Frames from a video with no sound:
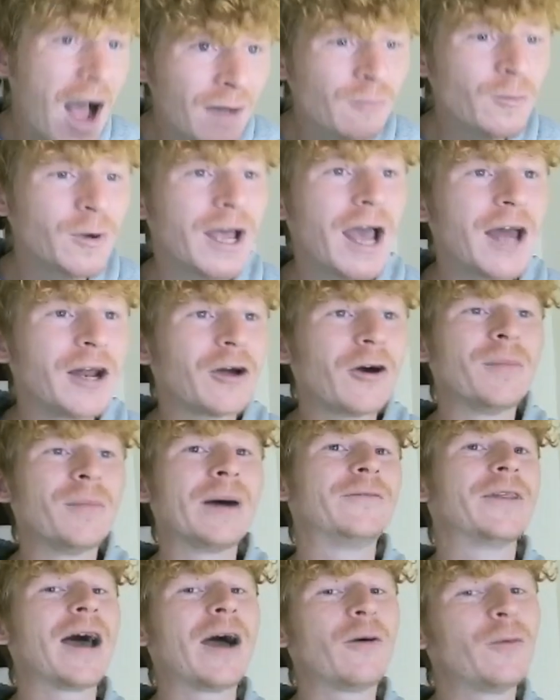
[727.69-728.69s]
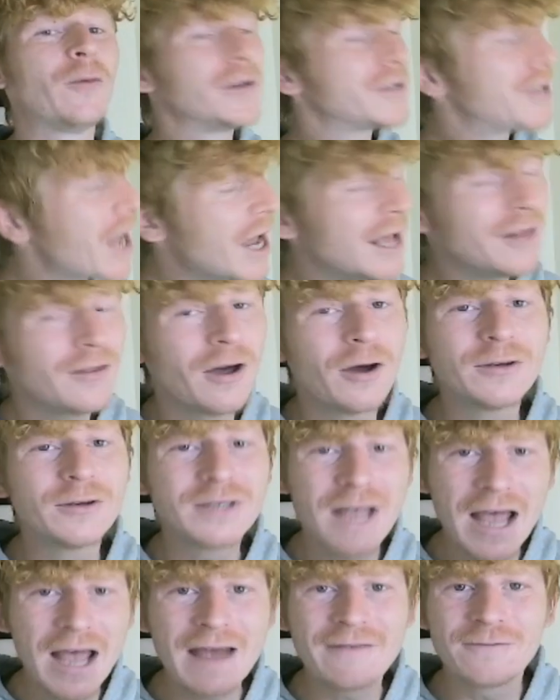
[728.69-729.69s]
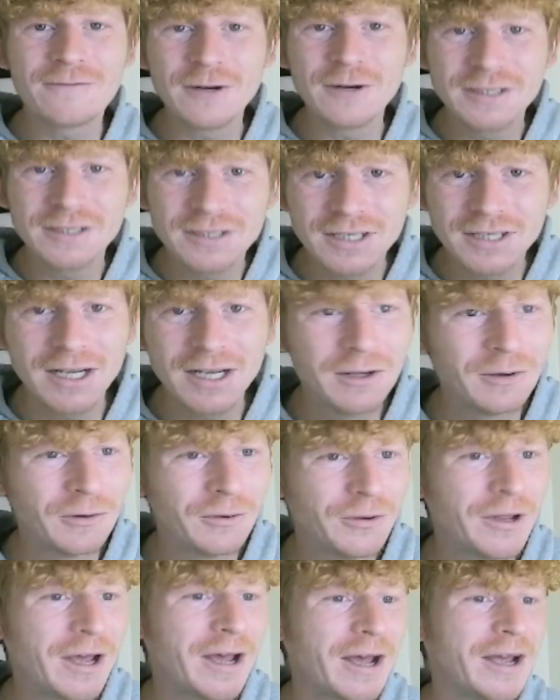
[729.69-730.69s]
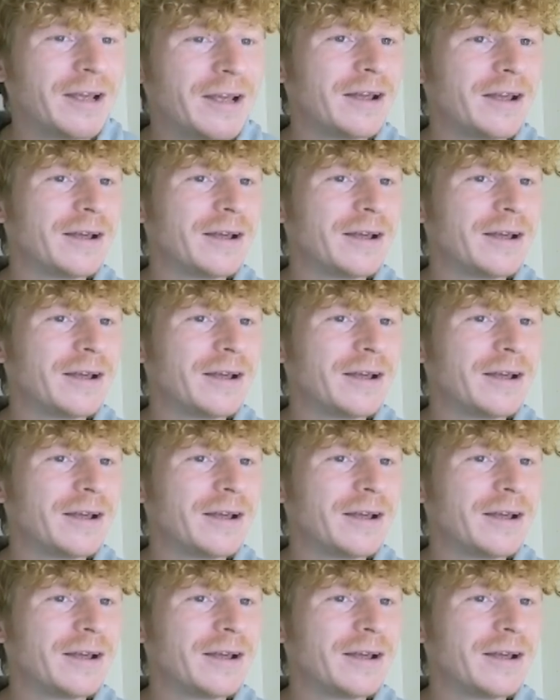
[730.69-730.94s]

a gold map for that. We'll take those every single day.